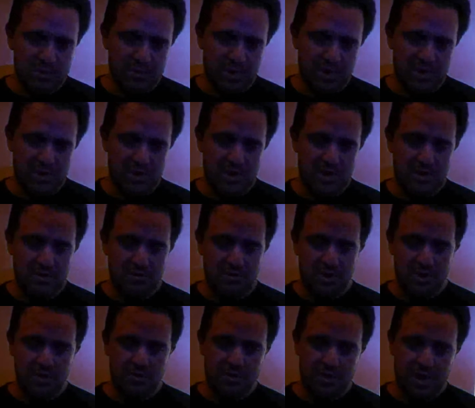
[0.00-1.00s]
especially, the
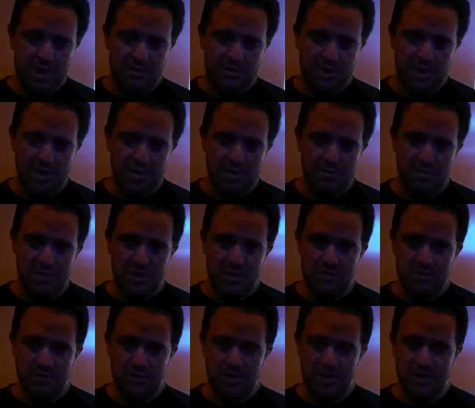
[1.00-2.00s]
one who kind of has to be
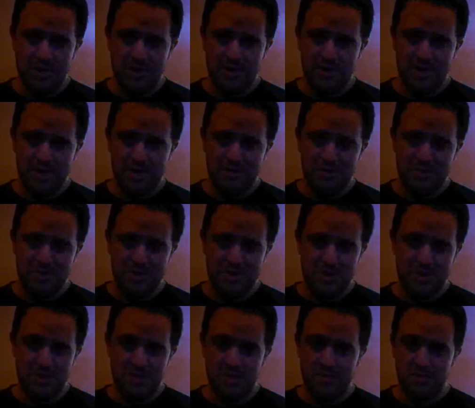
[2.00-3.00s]
the one that
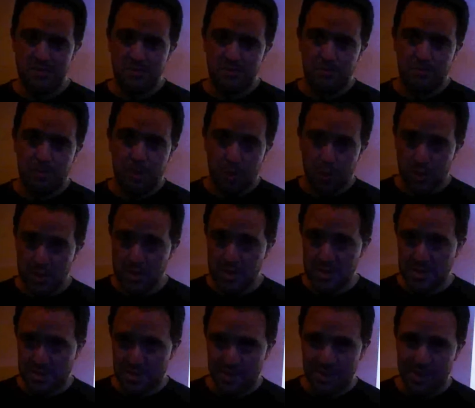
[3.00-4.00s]
keeps the
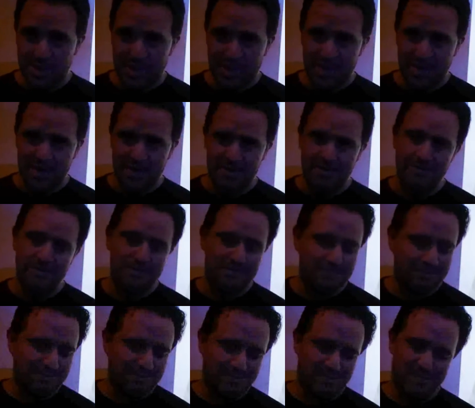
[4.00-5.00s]
boys in line,
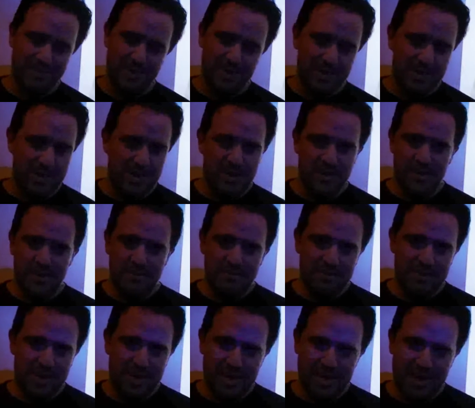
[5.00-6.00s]

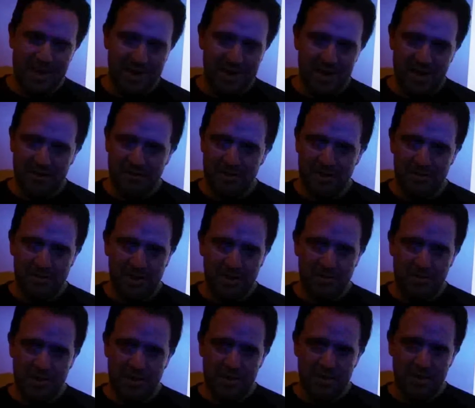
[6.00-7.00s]
man, I can't think of
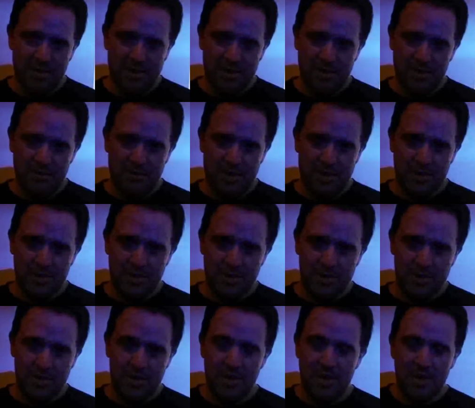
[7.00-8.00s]
anybody better than Kerry
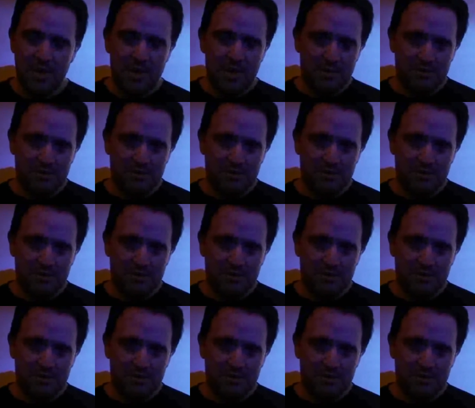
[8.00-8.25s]
Washington.